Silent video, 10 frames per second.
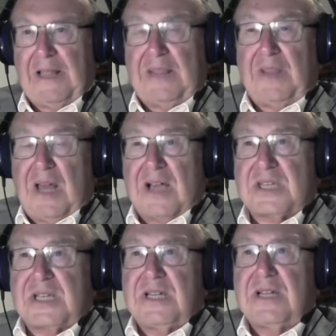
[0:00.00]
in the
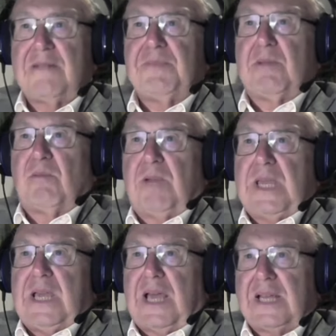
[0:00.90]
last year,
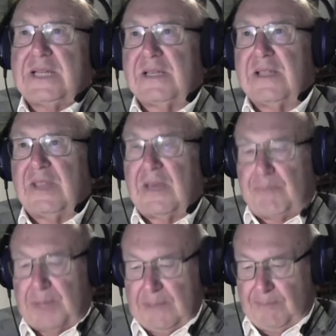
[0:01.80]
we had
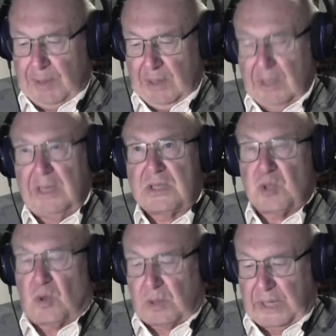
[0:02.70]
their people
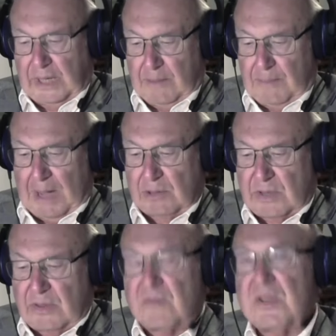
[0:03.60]
talking
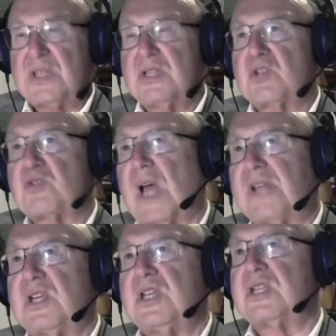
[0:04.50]
about the recent
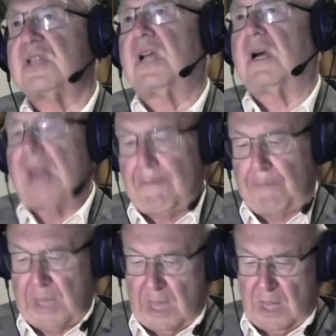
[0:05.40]
strategies in
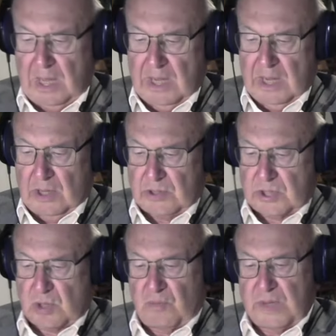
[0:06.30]
Colombia,
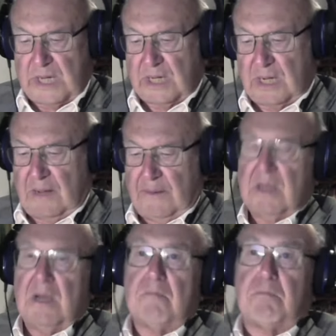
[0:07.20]
Costa Rica,
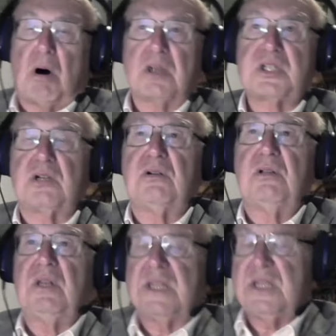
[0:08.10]

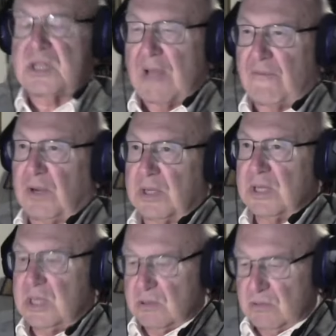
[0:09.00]
Portugal, East
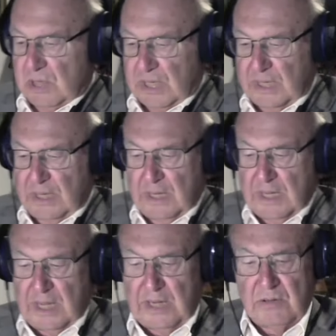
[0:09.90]
African Union,
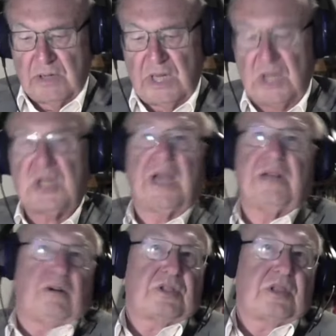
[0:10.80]
Indonesia,
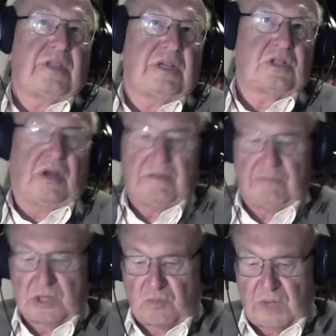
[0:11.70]
and also the
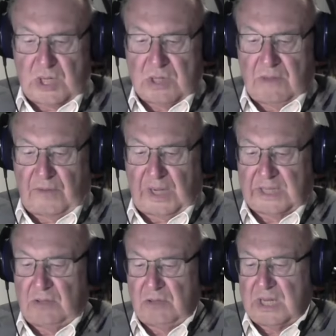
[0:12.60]
autonomous region of
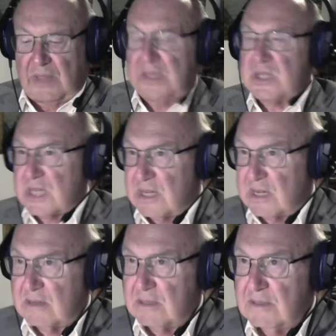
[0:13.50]
Catalonia. This
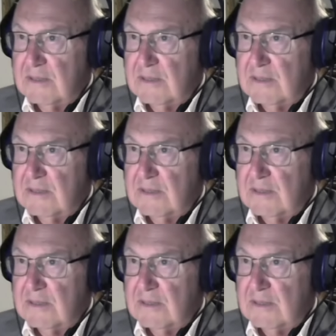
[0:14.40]
year,